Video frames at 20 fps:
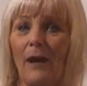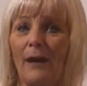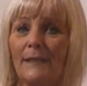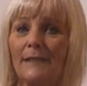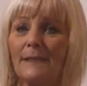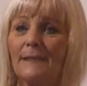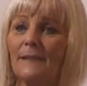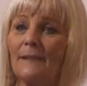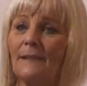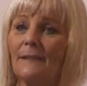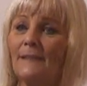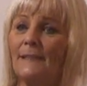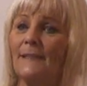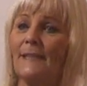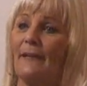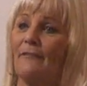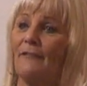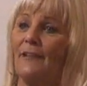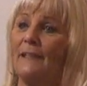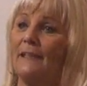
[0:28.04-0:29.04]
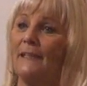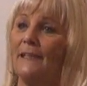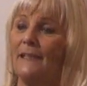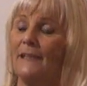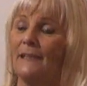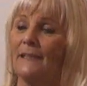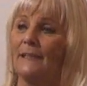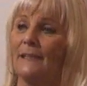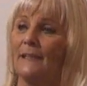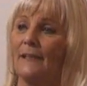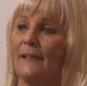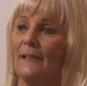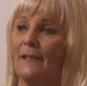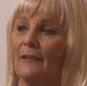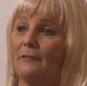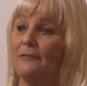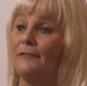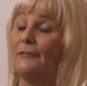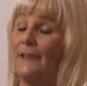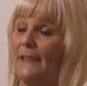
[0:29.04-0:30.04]
I started having these
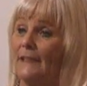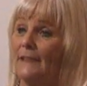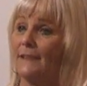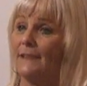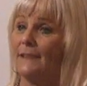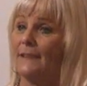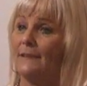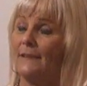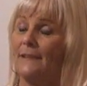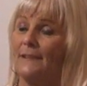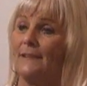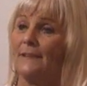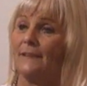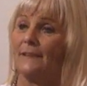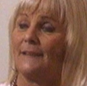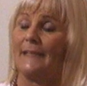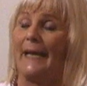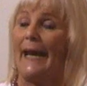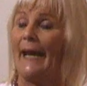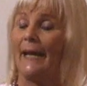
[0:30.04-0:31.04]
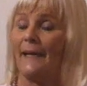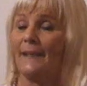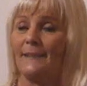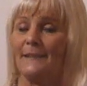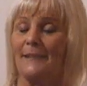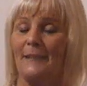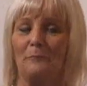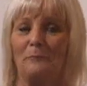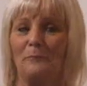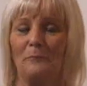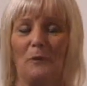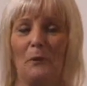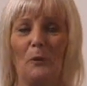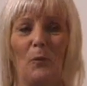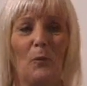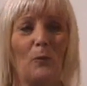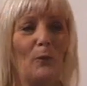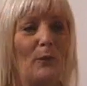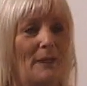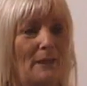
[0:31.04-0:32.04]
fits, these attacks, some
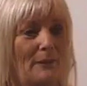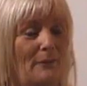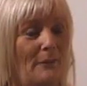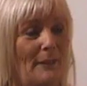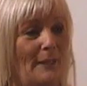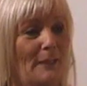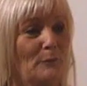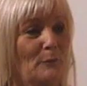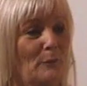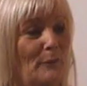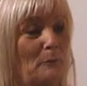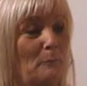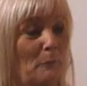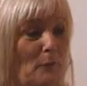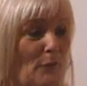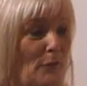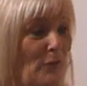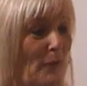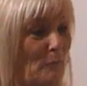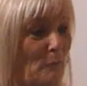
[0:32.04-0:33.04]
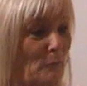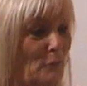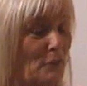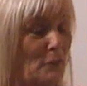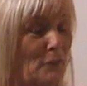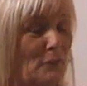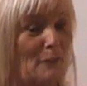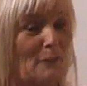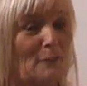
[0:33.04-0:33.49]
weird things, whereupon I would